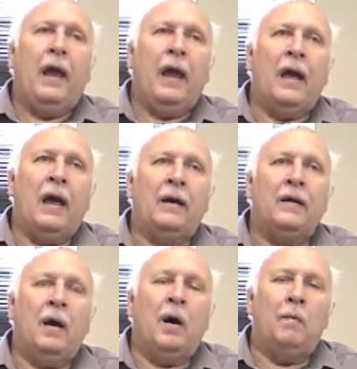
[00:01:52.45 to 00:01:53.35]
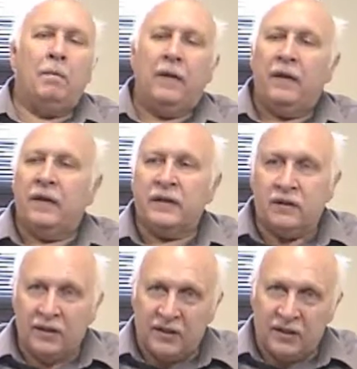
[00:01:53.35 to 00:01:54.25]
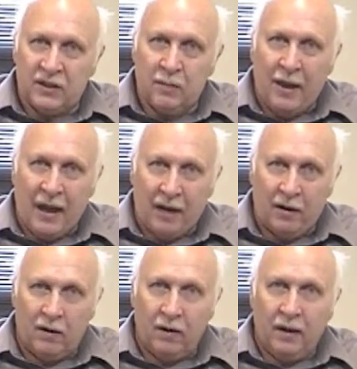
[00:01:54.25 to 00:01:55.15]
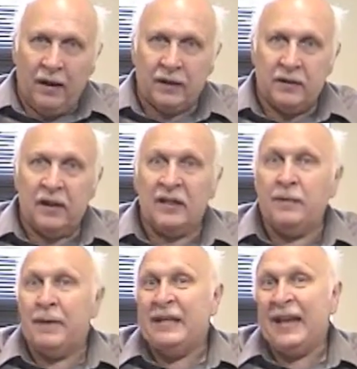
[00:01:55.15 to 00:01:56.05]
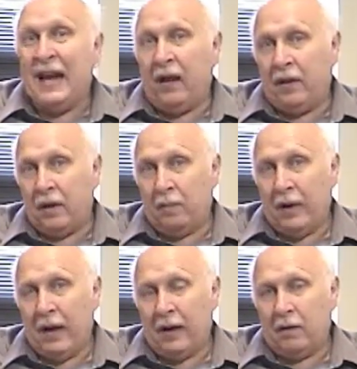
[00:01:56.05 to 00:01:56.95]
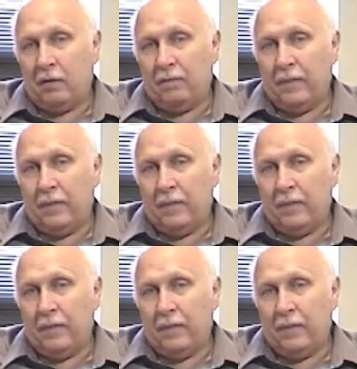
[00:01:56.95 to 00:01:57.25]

And uh, this, this is the pattern. It's, it's a medallion pattern.